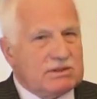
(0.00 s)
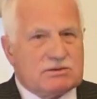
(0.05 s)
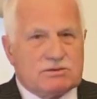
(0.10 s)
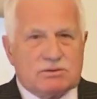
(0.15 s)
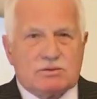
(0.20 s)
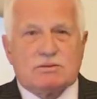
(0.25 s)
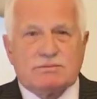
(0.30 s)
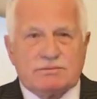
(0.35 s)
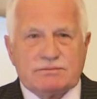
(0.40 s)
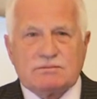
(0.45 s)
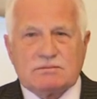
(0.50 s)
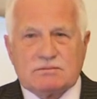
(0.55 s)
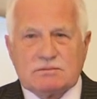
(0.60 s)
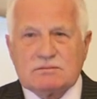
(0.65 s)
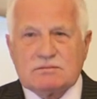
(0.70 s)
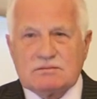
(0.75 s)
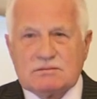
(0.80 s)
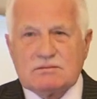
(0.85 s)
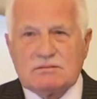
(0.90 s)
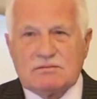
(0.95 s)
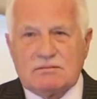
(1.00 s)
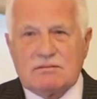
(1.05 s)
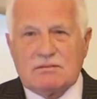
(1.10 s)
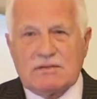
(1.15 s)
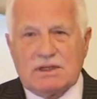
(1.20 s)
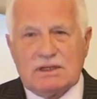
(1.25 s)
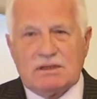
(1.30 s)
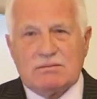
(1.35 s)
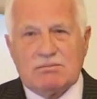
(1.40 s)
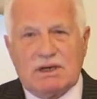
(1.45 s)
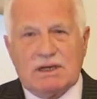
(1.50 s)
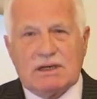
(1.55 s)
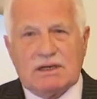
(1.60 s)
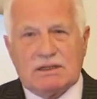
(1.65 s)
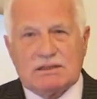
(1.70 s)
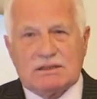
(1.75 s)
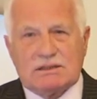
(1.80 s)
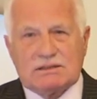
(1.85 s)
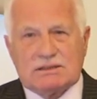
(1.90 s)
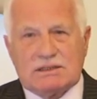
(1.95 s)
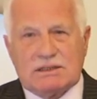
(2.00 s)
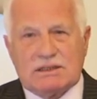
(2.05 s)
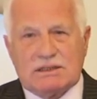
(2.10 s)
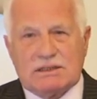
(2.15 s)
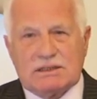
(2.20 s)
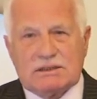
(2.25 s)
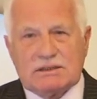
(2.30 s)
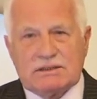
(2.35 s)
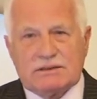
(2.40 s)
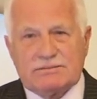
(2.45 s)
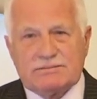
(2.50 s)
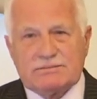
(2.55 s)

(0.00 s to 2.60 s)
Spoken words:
two, in my understanding.